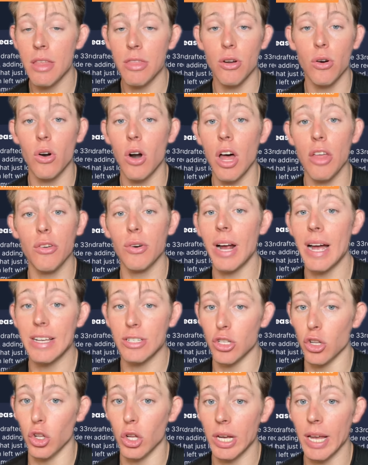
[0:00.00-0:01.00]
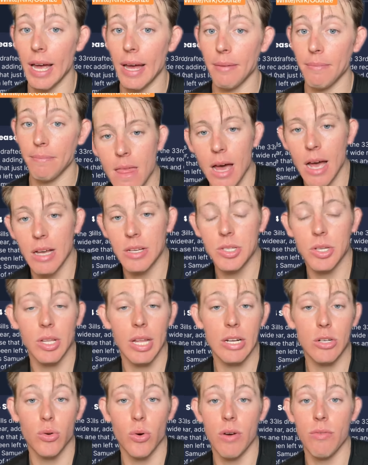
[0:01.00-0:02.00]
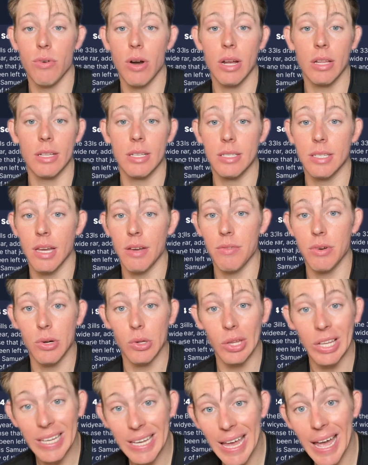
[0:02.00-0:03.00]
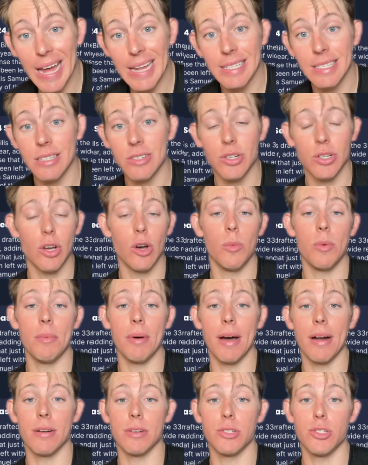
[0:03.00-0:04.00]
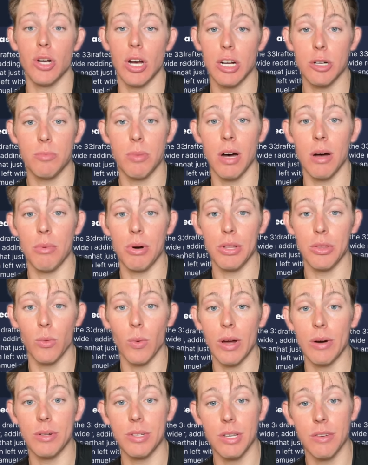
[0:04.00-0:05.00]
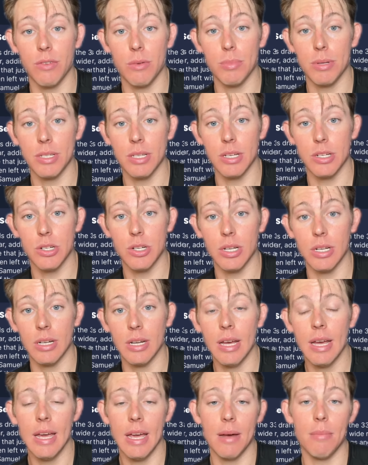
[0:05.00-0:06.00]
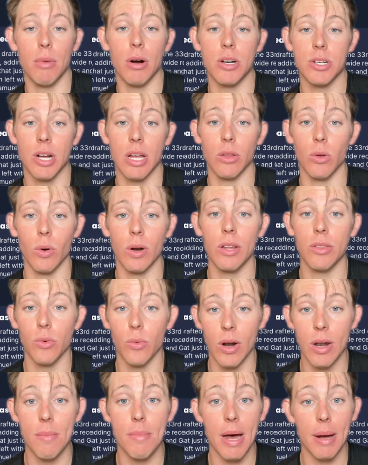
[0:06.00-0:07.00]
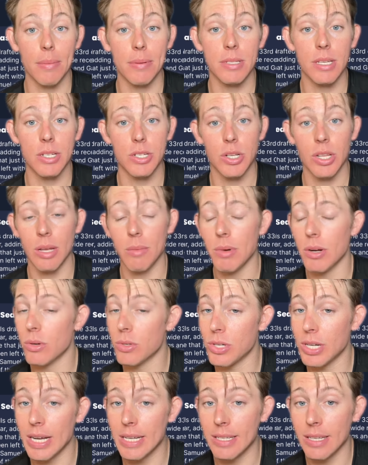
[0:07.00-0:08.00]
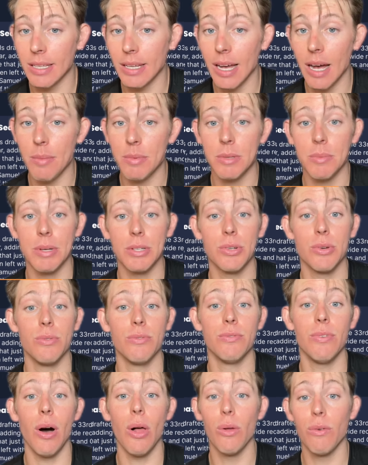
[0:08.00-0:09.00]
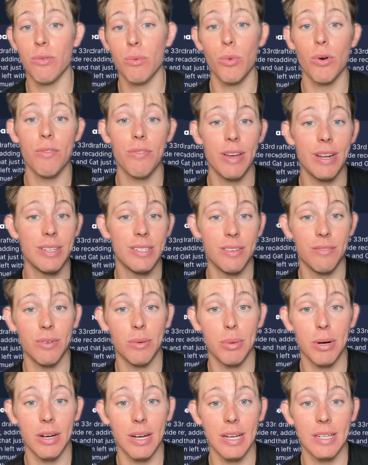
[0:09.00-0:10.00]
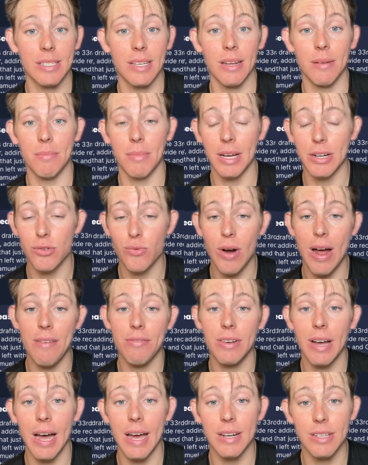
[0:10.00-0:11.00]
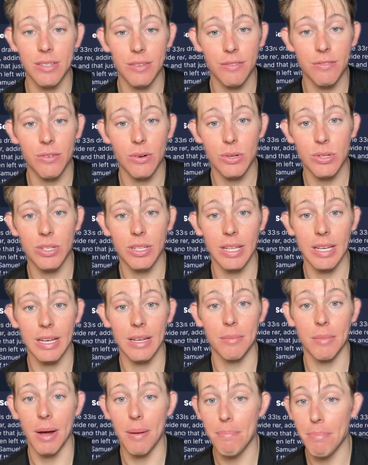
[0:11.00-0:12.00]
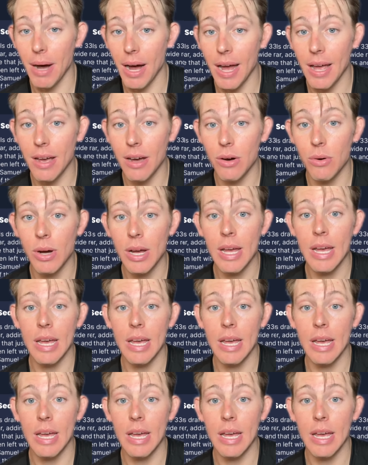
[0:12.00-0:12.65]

There are other guys to look at. I also like Troy Franklin, Xavier Legette, Jacoby Myers, Josh Palmer at the wide receiver position, and Marshawn Lloyd at the running back position. Let me know what you guys think in the comments. Make sure you follow for more fantasy football content. My draft guide is the first link in my bio.